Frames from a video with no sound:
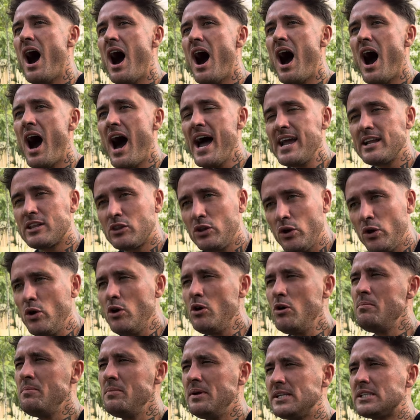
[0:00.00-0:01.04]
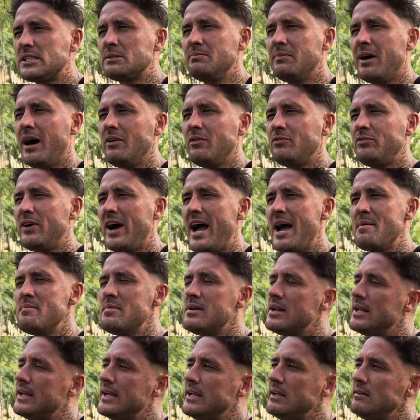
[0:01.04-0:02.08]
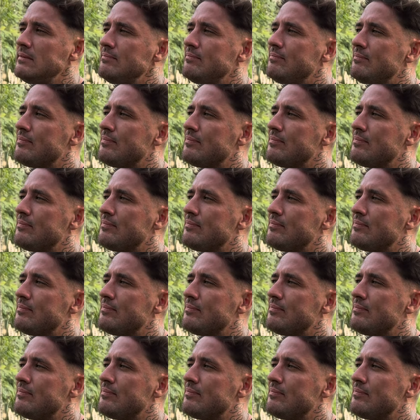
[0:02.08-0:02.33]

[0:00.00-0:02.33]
I do miss my family,